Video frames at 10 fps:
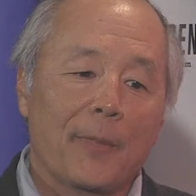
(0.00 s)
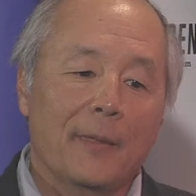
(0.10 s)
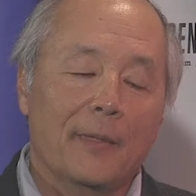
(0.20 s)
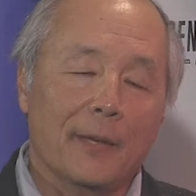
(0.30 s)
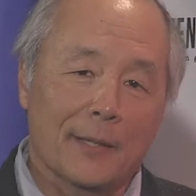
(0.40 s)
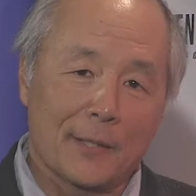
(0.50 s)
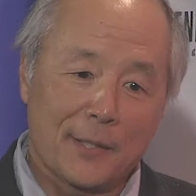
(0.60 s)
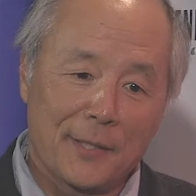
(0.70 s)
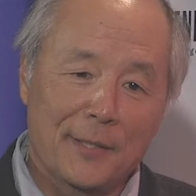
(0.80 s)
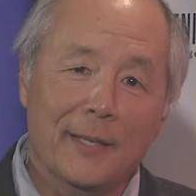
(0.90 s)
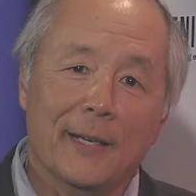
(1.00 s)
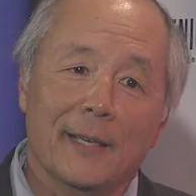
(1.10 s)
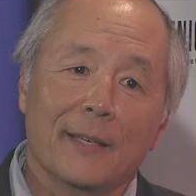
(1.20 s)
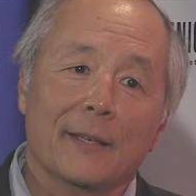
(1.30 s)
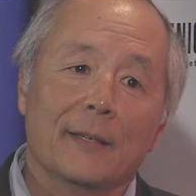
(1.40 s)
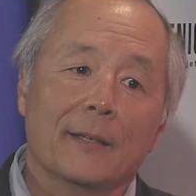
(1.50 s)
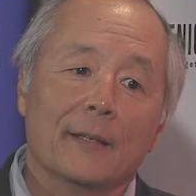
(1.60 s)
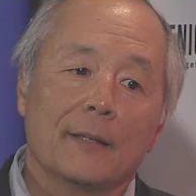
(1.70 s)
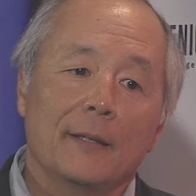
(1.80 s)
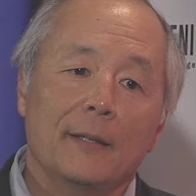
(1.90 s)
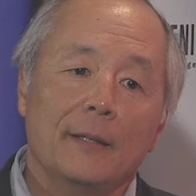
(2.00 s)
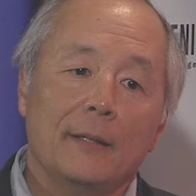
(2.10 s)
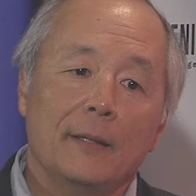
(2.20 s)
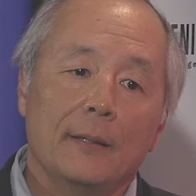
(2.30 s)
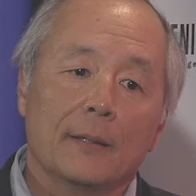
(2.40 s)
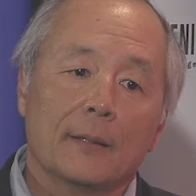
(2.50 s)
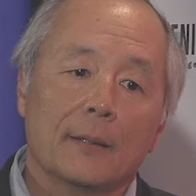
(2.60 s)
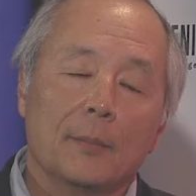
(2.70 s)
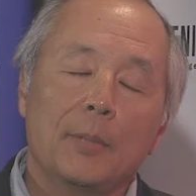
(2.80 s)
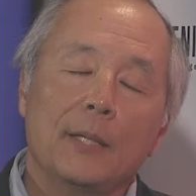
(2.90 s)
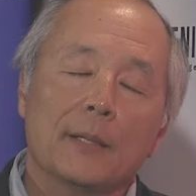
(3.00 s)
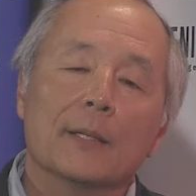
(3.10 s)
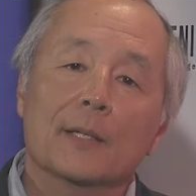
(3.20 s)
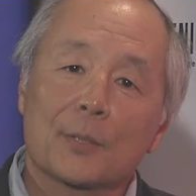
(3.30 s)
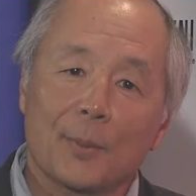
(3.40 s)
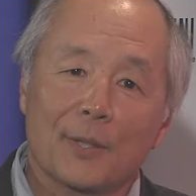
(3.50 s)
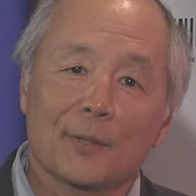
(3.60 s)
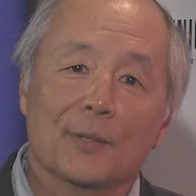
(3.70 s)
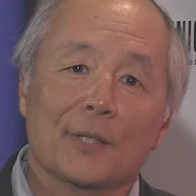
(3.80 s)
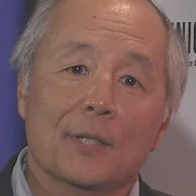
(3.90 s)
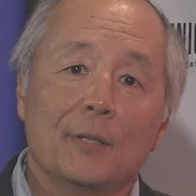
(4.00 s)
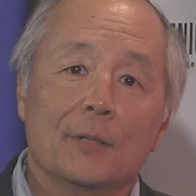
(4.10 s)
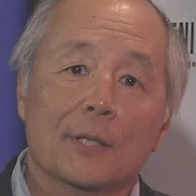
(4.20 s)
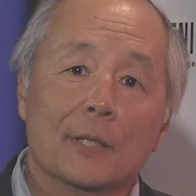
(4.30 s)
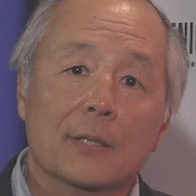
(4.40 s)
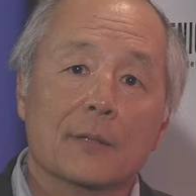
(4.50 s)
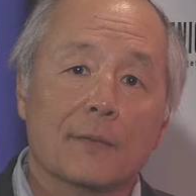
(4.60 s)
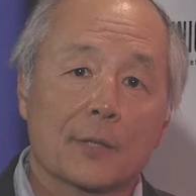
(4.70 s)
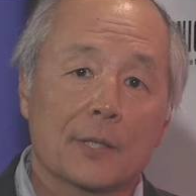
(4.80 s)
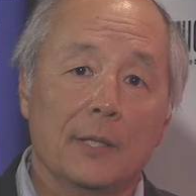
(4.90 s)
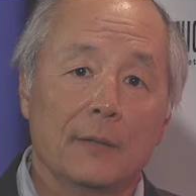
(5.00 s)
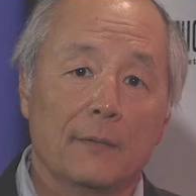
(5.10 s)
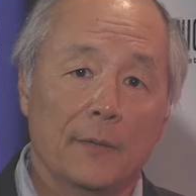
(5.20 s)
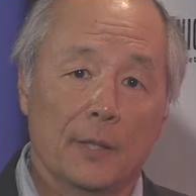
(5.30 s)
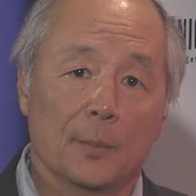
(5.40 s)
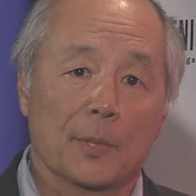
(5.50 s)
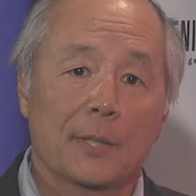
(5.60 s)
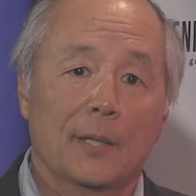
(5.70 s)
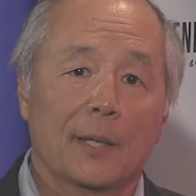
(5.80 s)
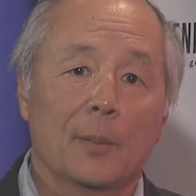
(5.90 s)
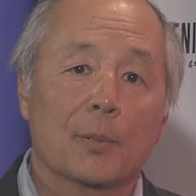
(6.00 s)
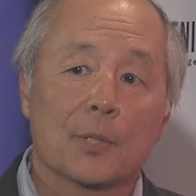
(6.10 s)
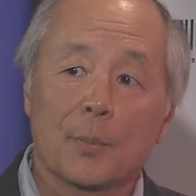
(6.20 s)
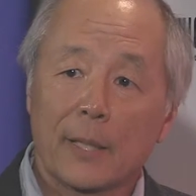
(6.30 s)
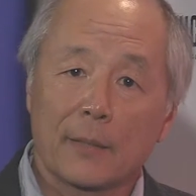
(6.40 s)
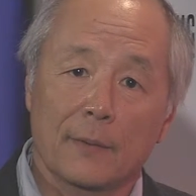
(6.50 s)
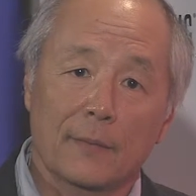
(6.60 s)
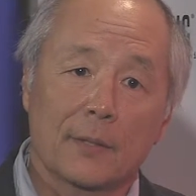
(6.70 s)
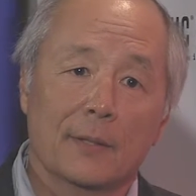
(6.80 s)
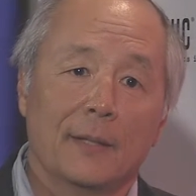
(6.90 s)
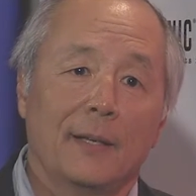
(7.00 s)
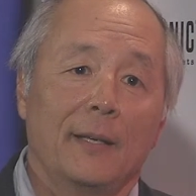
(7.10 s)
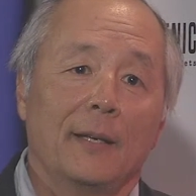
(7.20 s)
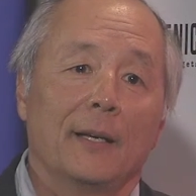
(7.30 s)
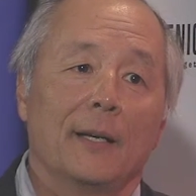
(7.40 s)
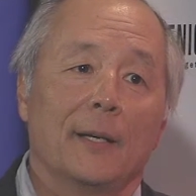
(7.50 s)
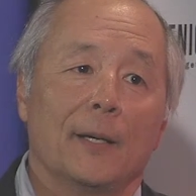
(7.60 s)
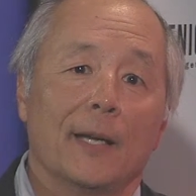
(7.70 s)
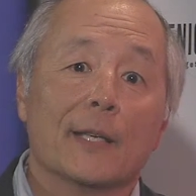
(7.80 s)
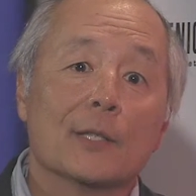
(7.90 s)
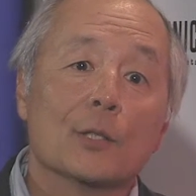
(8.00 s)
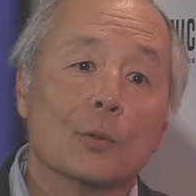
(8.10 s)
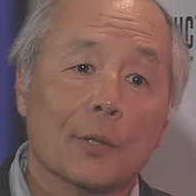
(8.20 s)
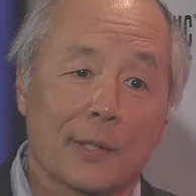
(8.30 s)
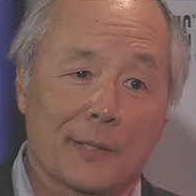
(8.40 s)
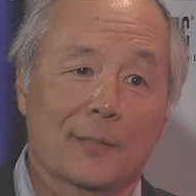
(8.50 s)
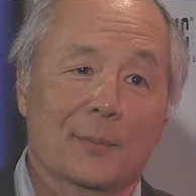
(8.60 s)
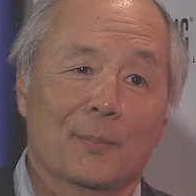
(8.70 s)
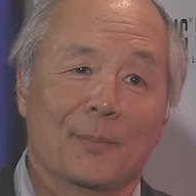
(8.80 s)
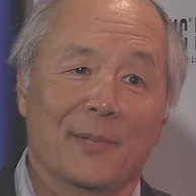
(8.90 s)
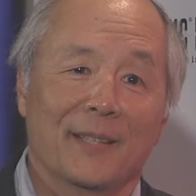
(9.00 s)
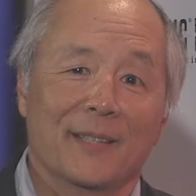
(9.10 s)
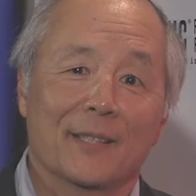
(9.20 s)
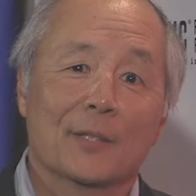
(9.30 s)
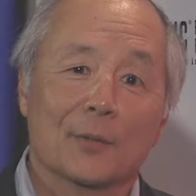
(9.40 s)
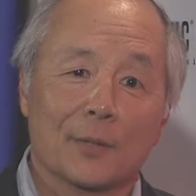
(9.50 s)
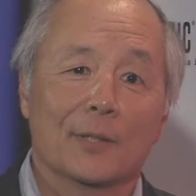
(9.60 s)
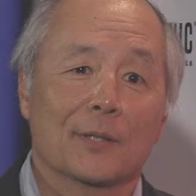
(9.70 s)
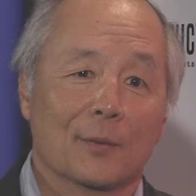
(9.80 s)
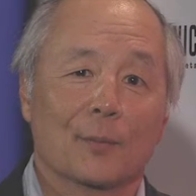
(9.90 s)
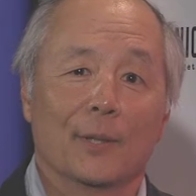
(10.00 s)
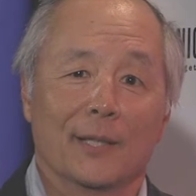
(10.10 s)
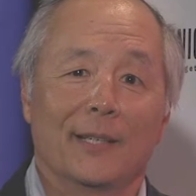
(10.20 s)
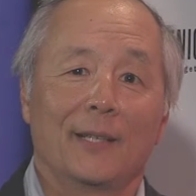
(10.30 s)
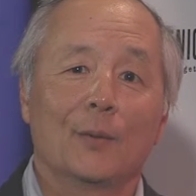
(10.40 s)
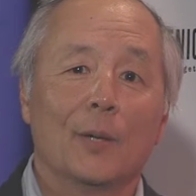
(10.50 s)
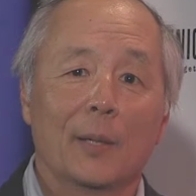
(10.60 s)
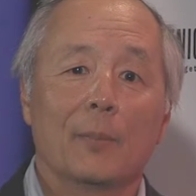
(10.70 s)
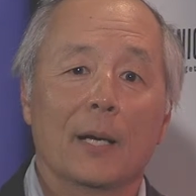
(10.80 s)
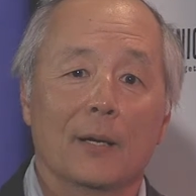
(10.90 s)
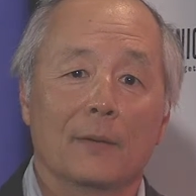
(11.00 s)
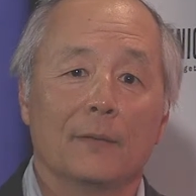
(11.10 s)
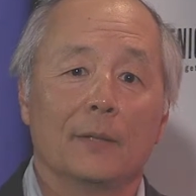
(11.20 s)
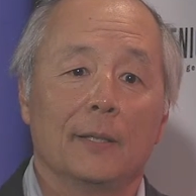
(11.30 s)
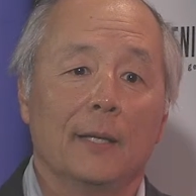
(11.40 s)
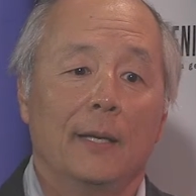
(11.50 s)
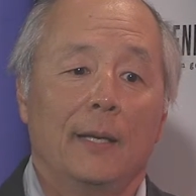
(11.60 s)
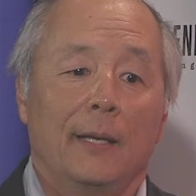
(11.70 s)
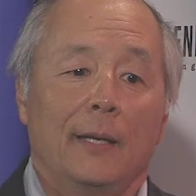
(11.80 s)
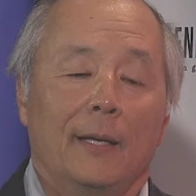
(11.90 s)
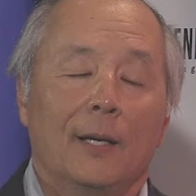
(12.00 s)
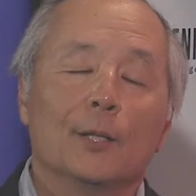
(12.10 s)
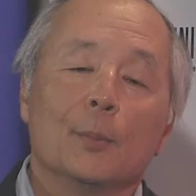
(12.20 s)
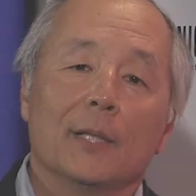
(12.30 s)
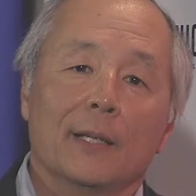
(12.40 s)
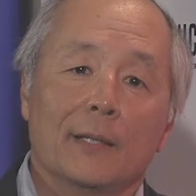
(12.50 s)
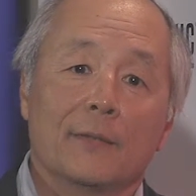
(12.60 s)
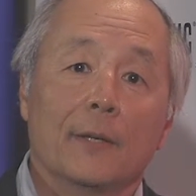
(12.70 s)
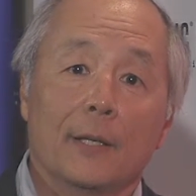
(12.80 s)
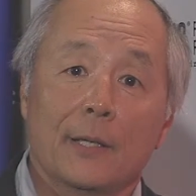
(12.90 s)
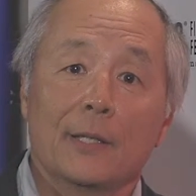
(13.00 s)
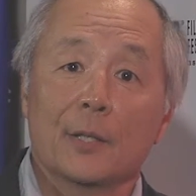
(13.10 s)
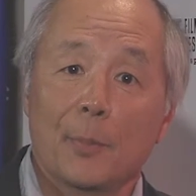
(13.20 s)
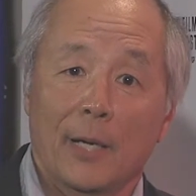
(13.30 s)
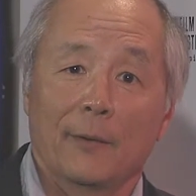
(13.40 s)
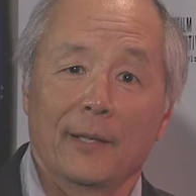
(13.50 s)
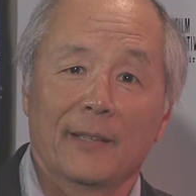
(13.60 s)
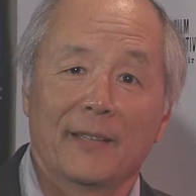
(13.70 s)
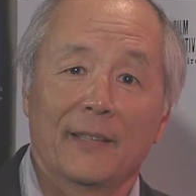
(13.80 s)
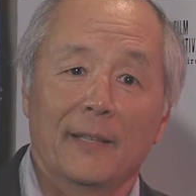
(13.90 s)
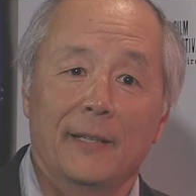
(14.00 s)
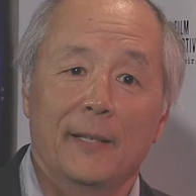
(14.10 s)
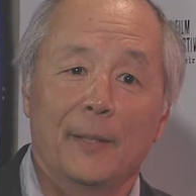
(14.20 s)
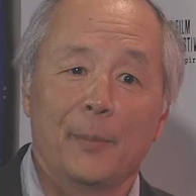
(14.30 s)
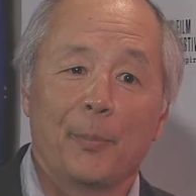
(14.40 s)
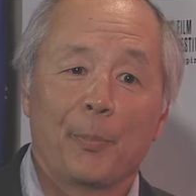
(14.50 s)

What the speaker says: this, that being exposed to such a diversity of films and perspectives and stories, the stories are really quite powerful, ultimately is very inspiring. And